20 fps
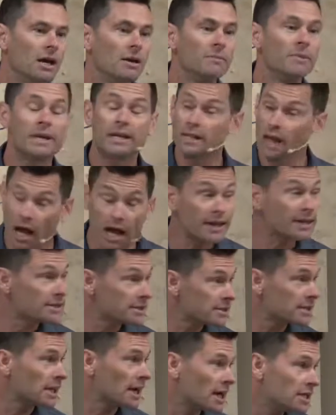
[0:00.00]
Because
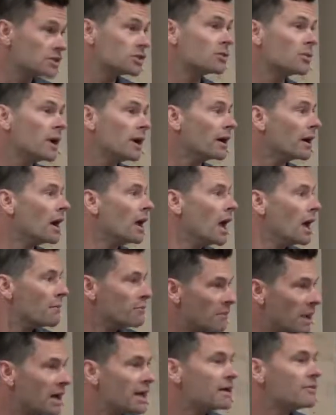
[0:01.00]
honestly, I swear,
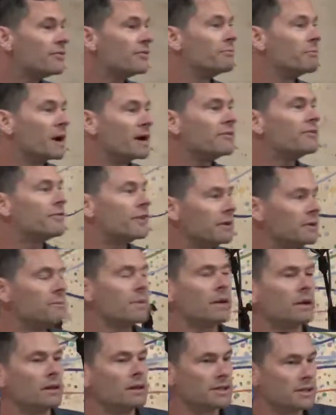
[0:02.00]
my
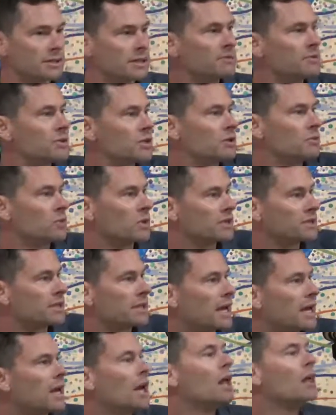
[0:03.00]
fundamental assumption was
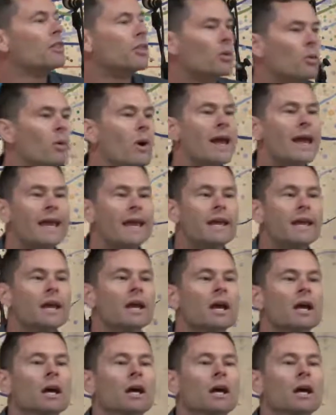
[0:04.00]
that the way